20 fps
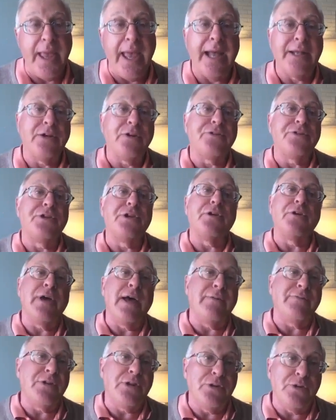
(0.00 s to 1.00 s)
And you'll still
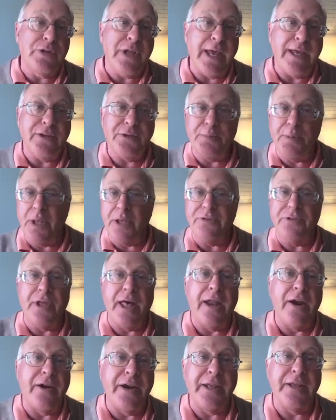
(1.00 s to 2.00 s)
have 2 days plus
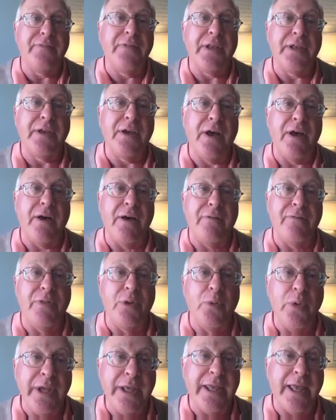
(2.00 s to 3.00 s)
Saturday evening of
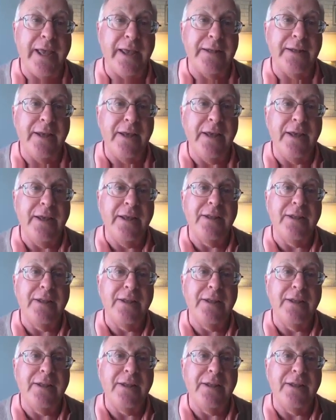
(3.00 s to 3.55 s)
the weekend